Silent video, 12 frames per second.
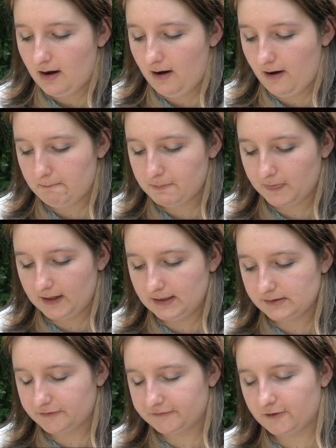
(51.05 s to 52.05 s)
Um,
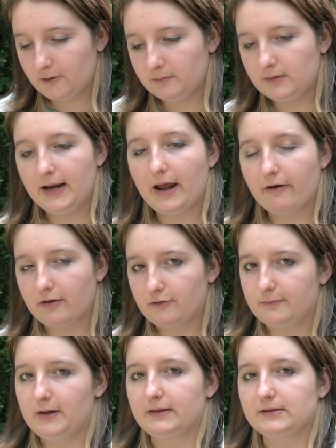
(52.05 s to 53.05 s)
it's from an
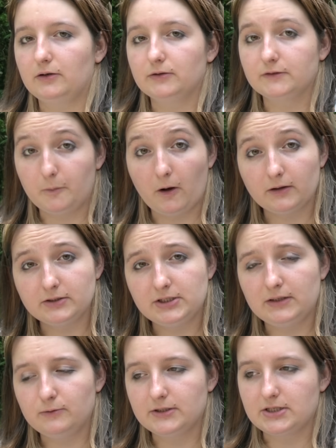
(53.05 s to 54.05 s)
area of maths called
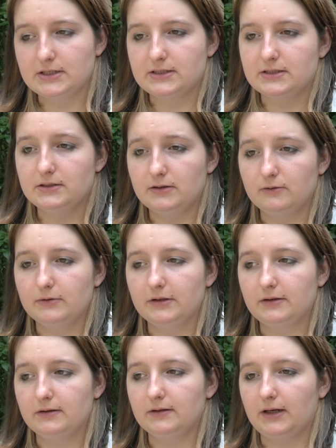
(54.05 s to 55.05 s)
topology, which is to do
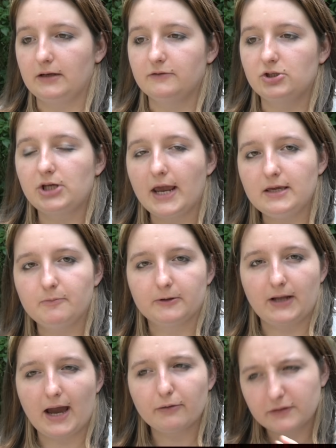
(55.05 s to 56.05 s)
with kind of shape
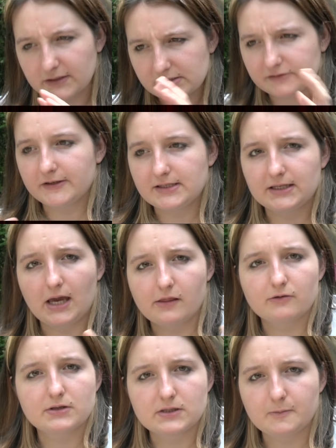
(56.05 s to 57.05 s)
and how things fit
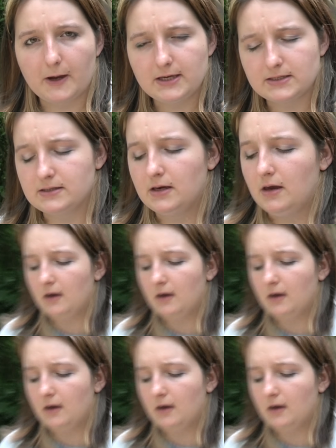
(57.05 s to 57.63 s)
together in space.